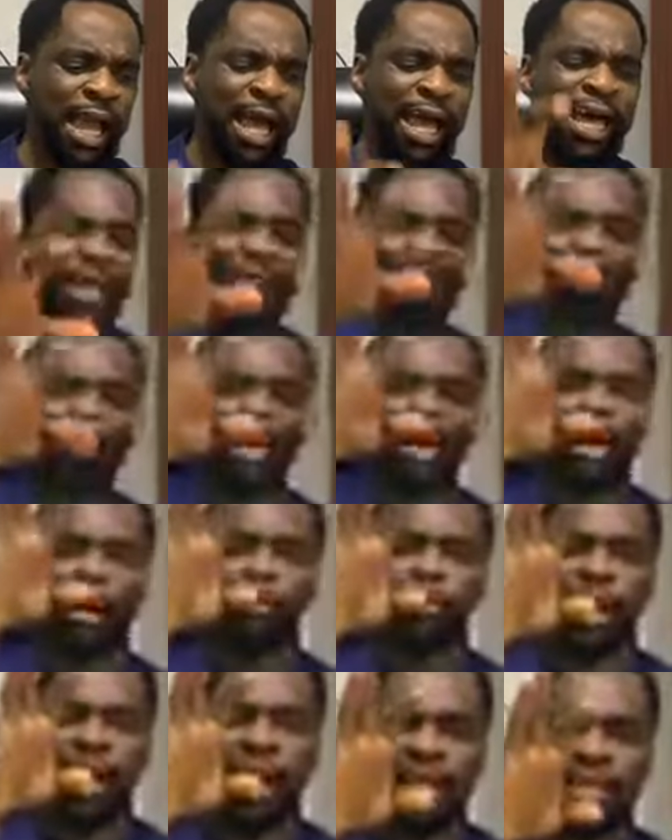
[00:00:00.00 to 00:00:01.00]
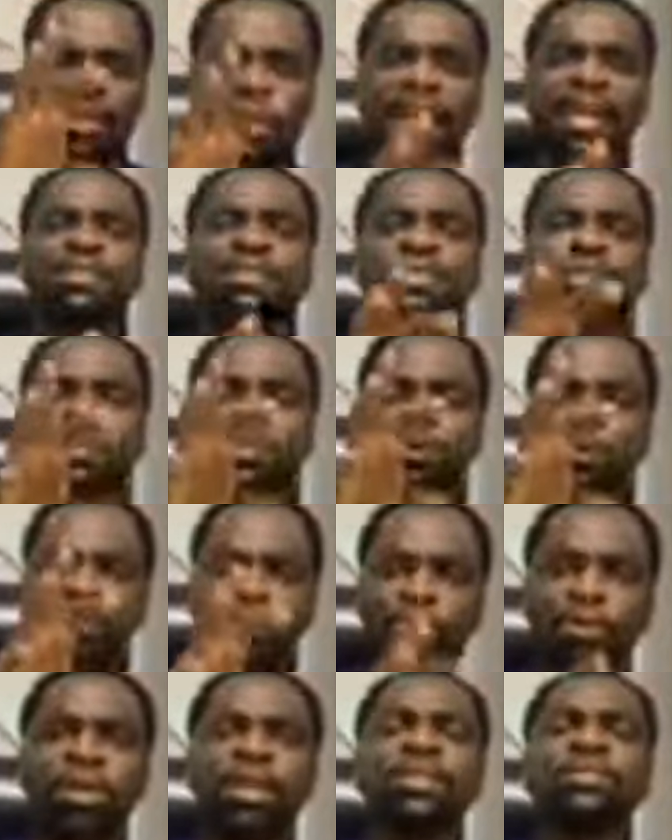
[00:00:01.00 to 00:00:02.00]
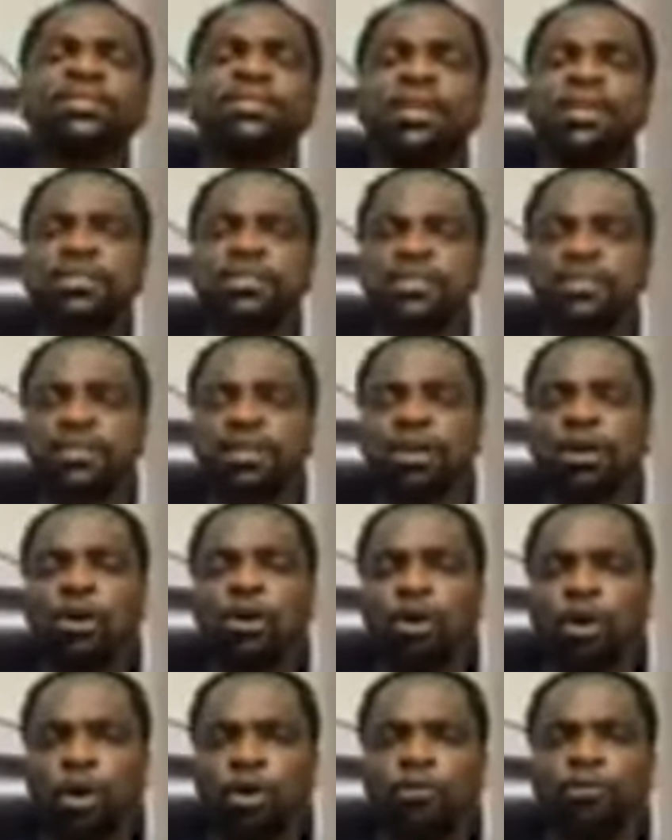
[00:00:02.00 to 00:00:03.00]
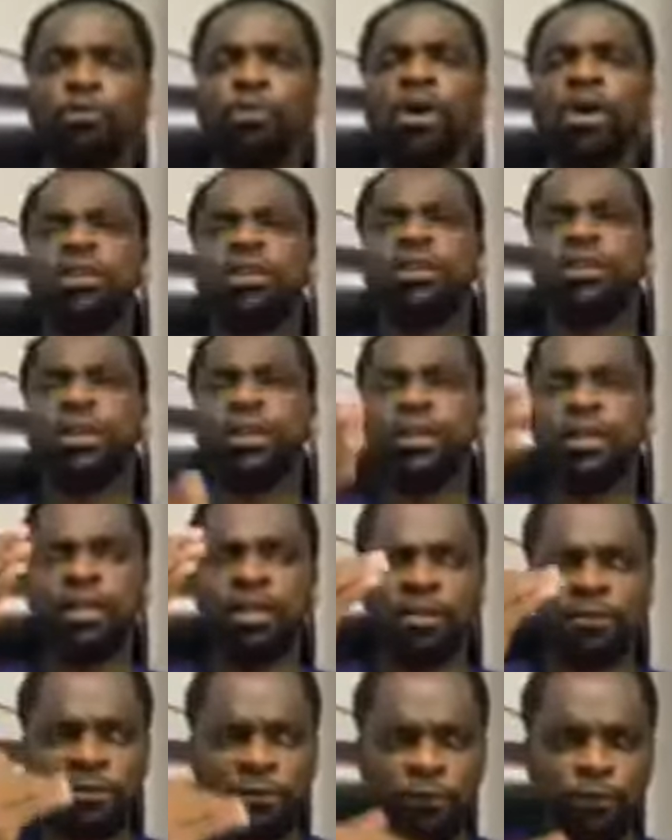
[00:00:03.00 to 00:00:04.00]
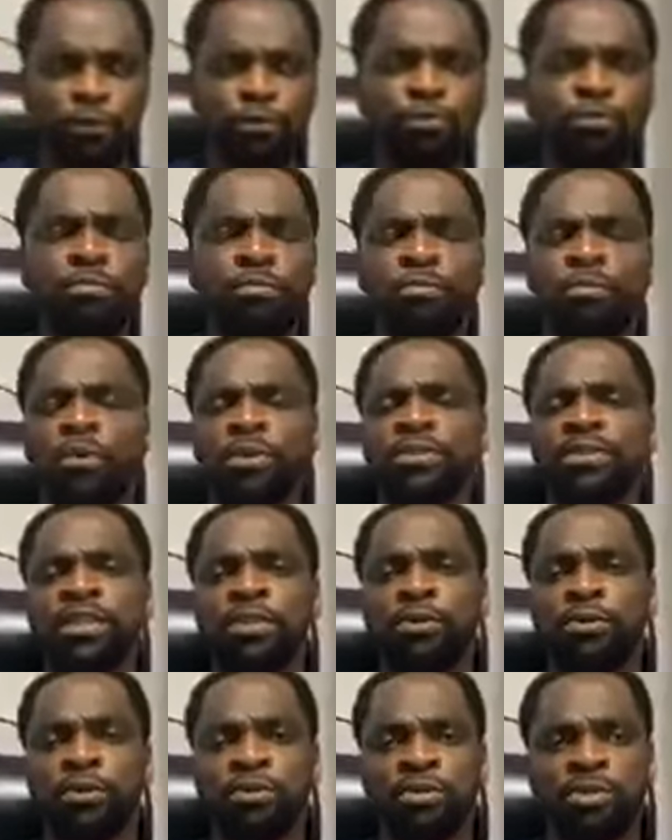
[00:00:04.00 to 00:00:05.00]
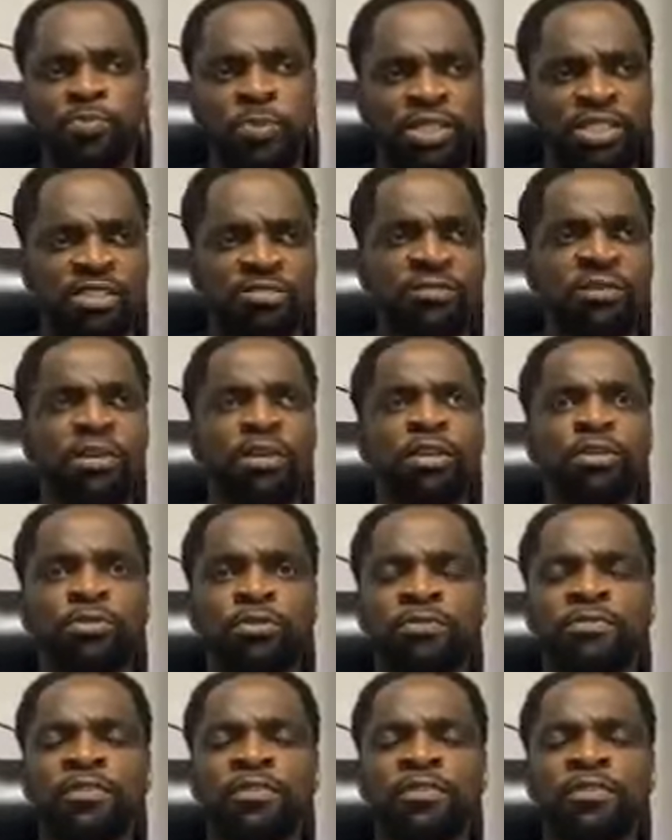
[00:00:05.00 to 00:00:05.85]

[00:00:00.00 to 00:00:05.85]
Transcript: and that's the whole essence of when a few months ago, specifically